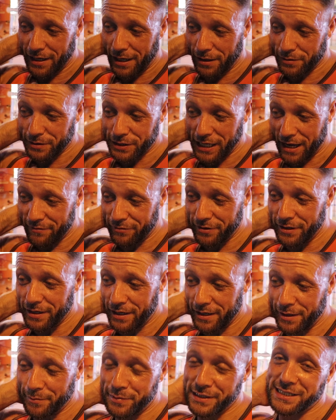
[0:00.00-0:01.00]
I was having
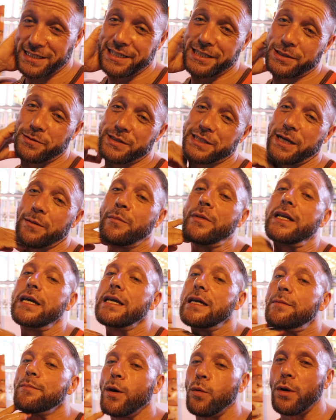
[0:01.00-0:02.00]
a business with
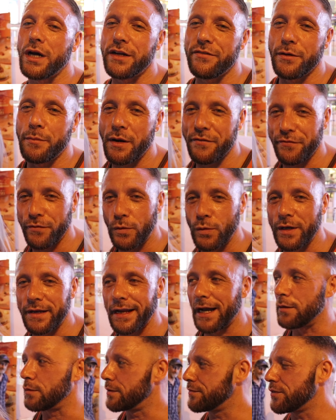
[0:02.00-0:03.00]
somebody, but one of them I've fallen
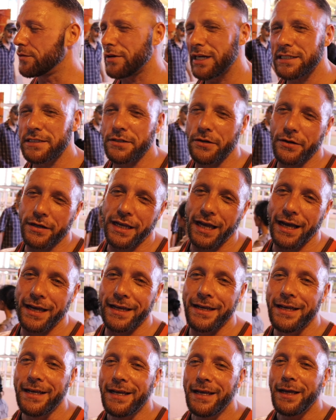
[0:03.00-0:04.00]
out with. The rest are
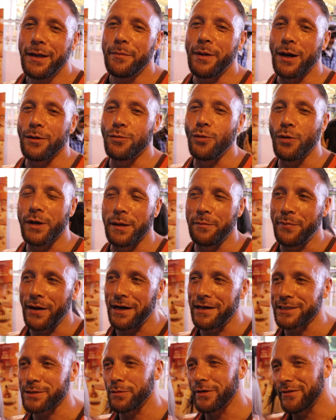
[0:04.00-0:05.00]
okay, but I was walking
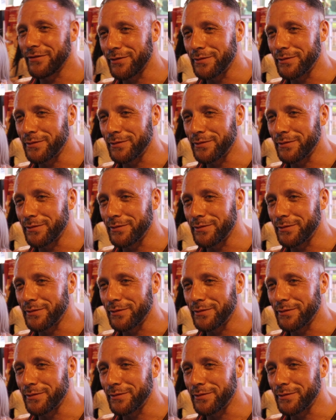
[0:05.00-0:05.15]
past, one